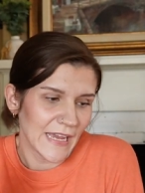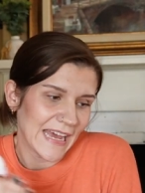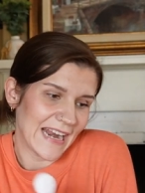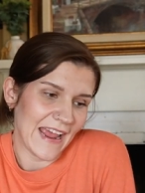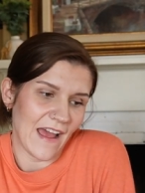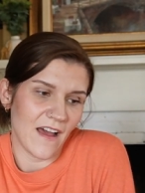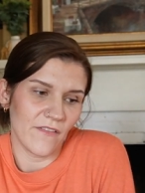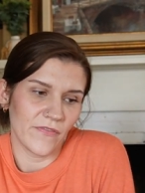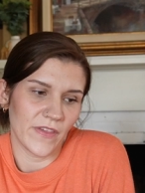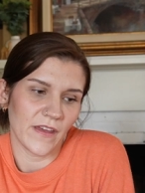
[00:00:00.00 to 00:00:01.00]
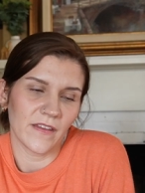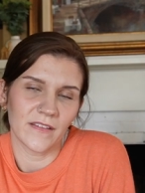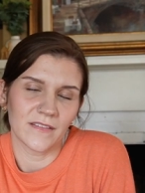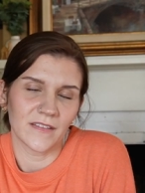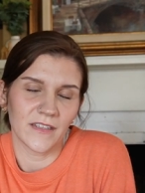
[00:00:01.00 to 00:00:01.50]
And I have the
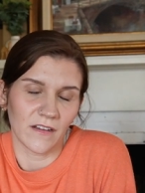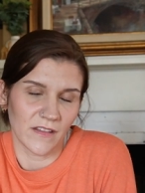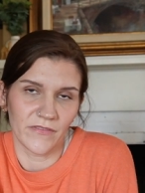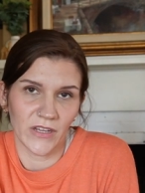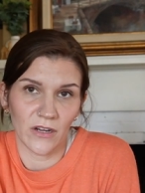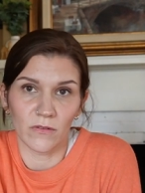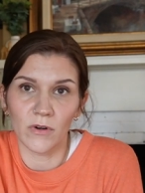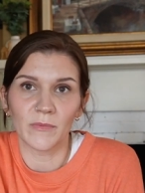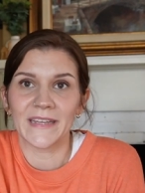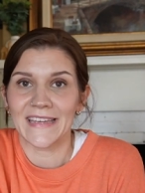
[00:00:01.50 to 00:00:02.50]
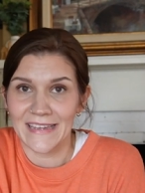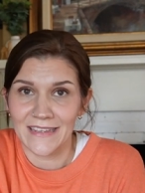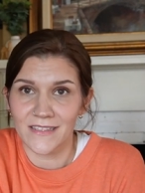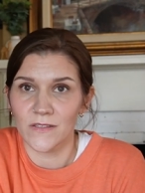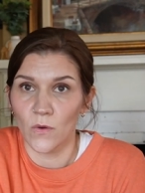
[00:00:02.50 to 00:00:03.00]
Young Living Aroma
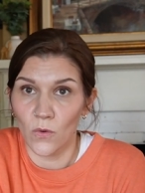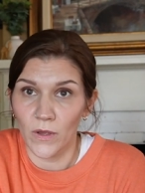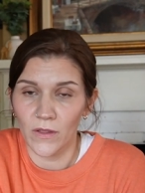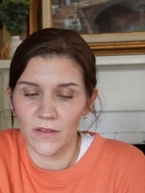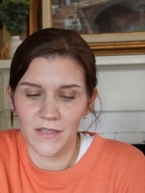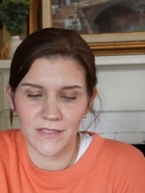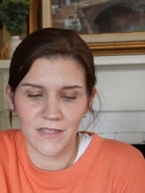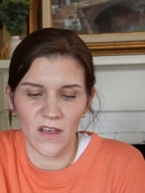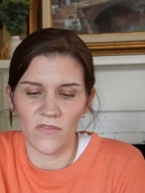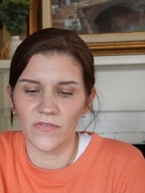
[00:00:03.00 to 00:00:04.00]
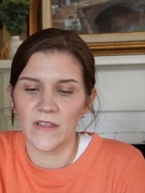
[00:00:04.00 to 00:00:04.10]
Ease oil itself.